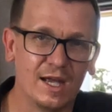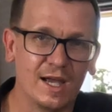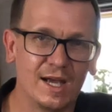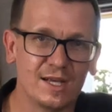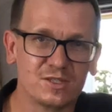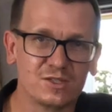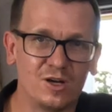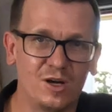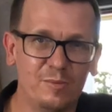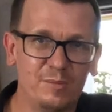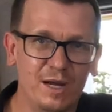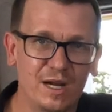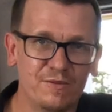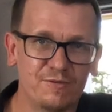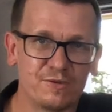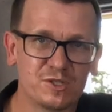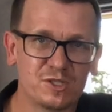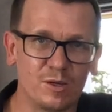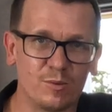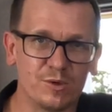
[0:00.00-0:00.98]
has gone
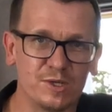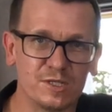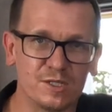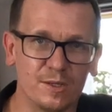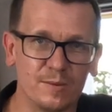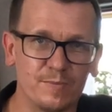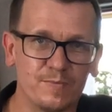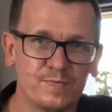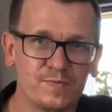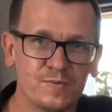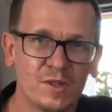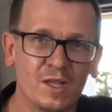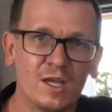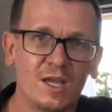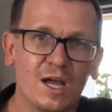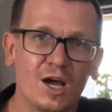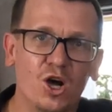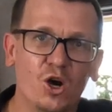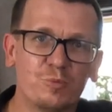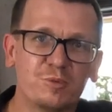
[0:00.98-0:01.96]
bad for some reason.
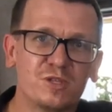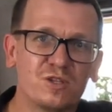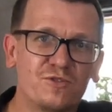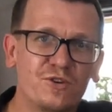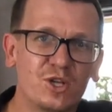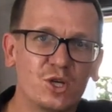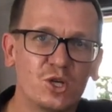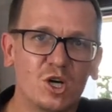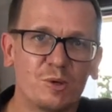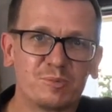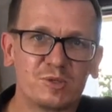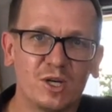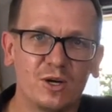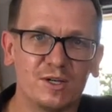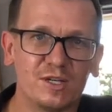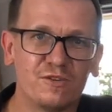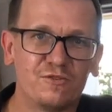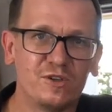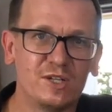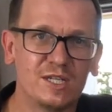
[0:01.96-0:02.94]
I hope this video helped you
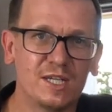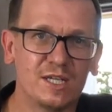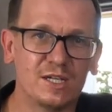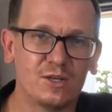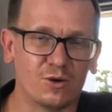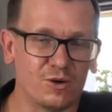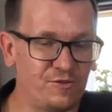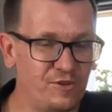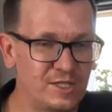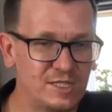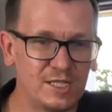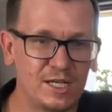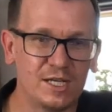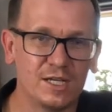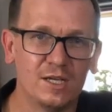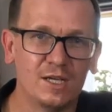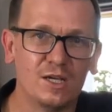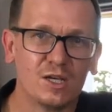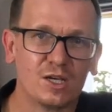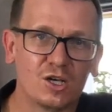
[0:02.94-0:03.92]
out and if you did or if it
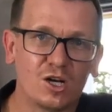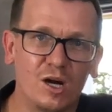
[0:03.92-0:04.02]
did,